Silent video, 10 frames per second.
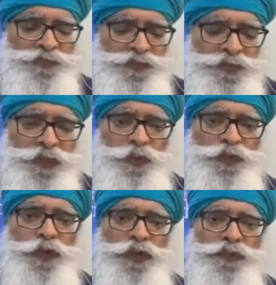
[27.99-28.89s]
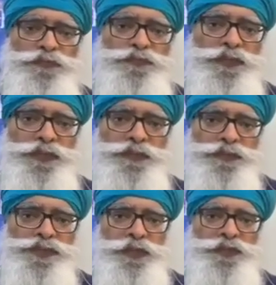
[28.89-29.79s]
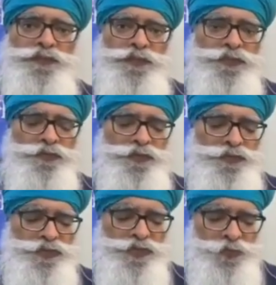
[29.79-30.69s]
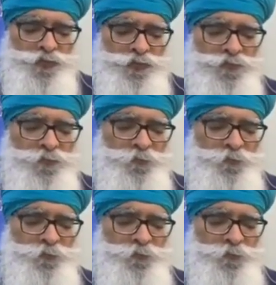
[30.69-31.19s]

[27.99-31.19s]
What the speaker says: said they will not give charge fees to the Sikh children.